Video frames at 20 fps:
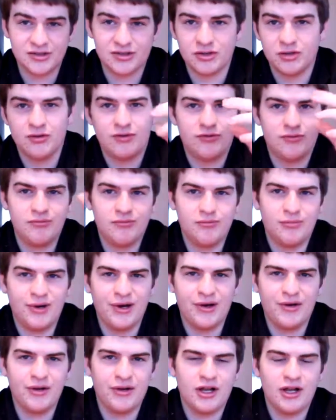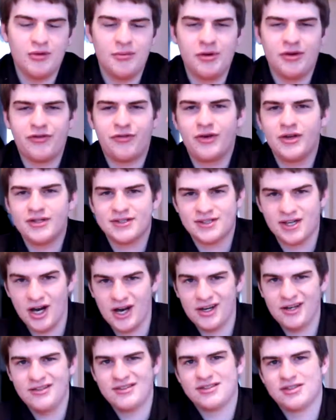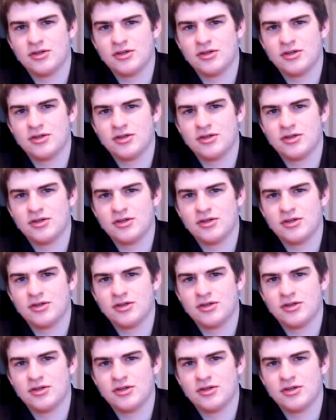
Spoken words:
so a lot of my friends got it,